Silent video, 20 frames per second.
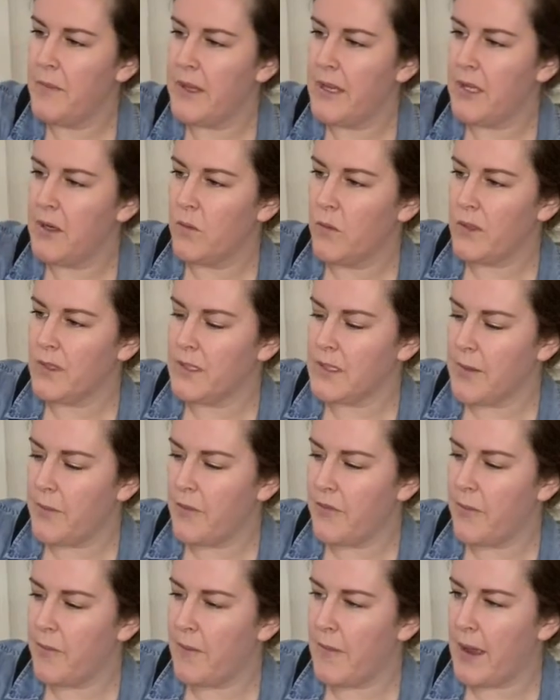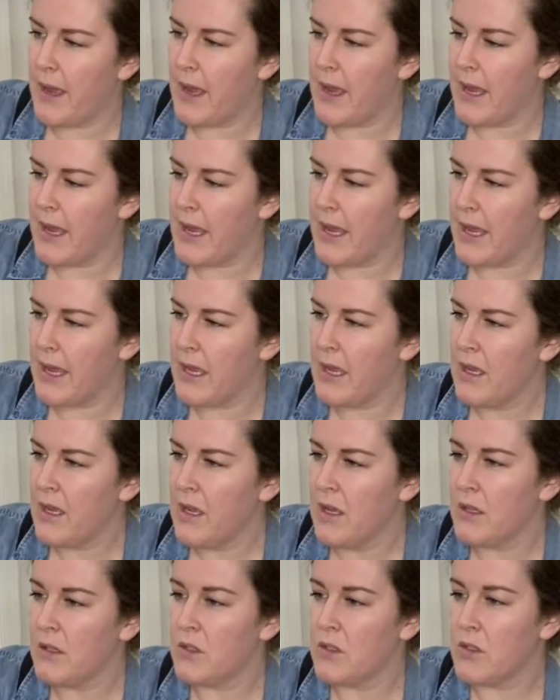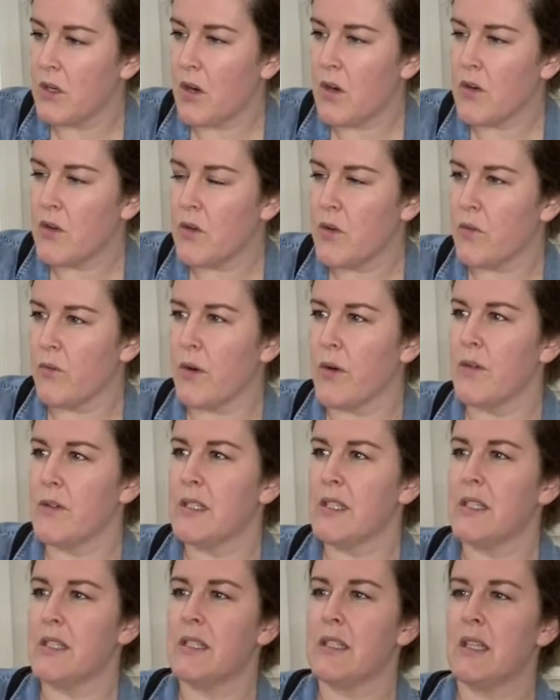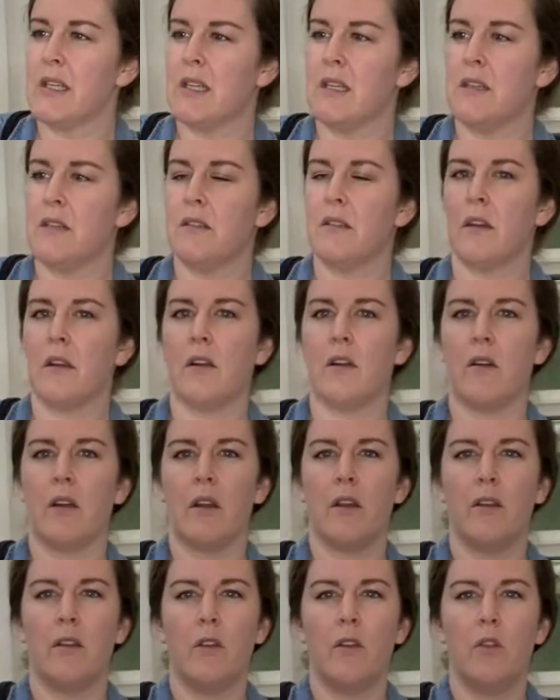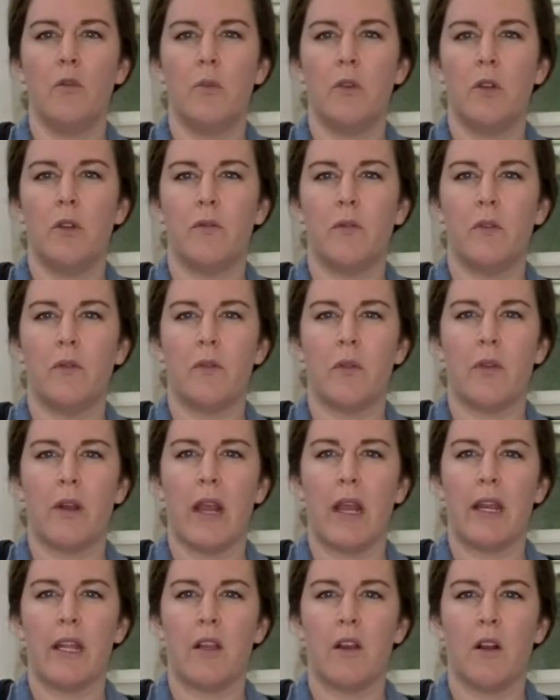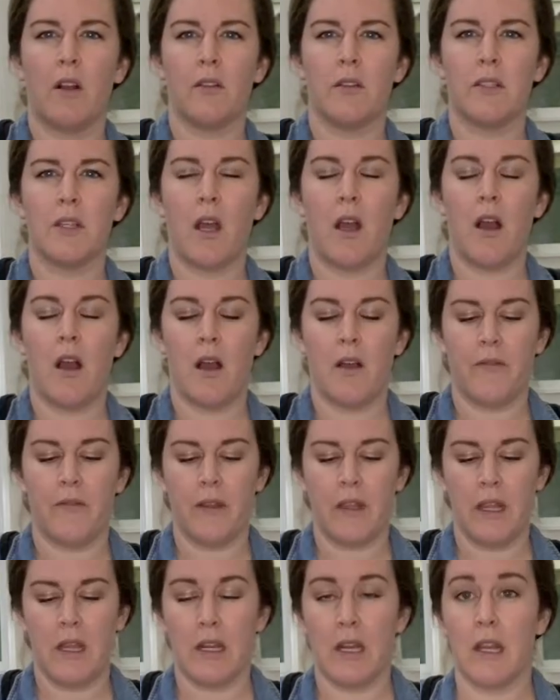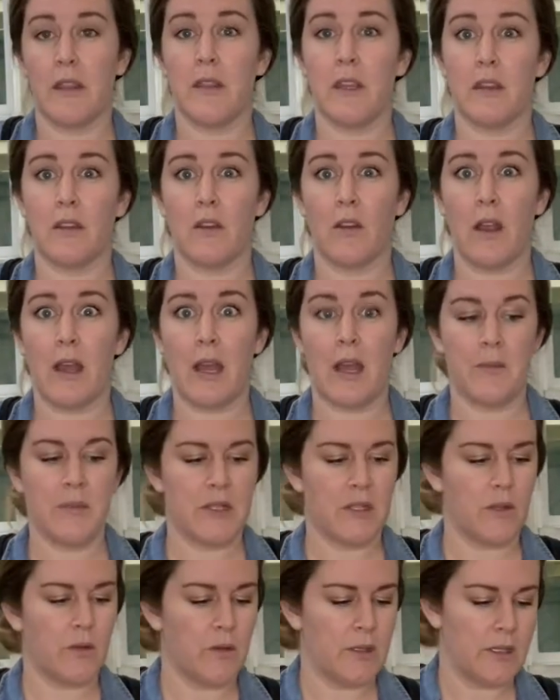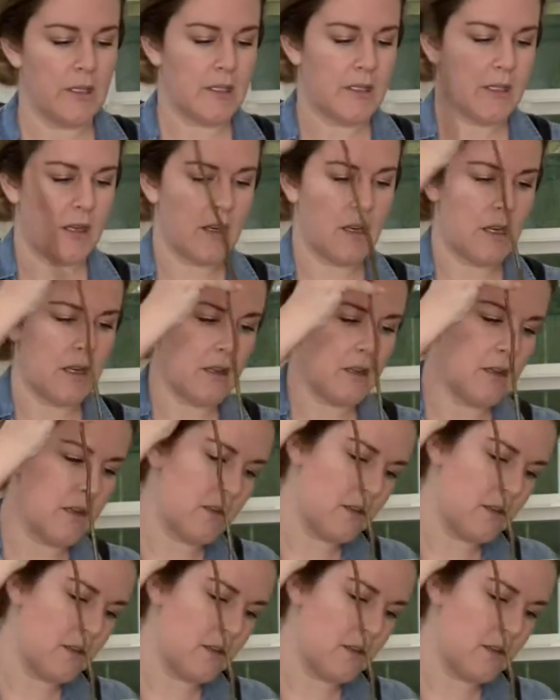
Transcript: in with some of my darker roses. These are a new beautiful variety called Toffee, and I think they're absolutely stunning.